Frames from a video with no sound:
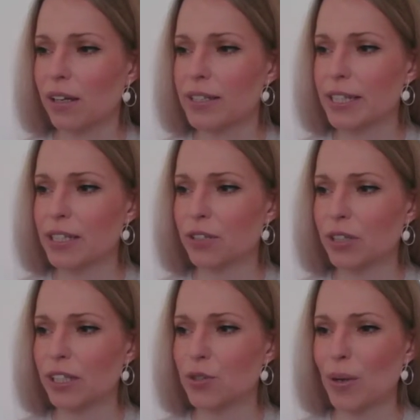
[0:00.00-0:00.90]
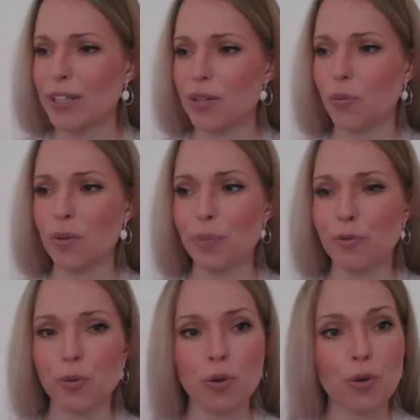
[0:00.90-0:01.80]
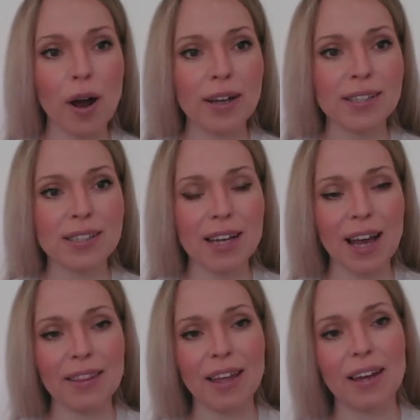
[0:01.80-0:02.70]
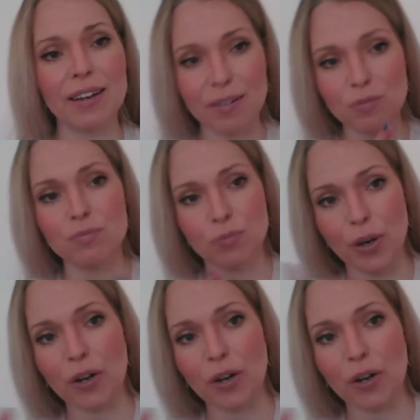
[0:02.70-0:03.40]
621 before Christ, and then we're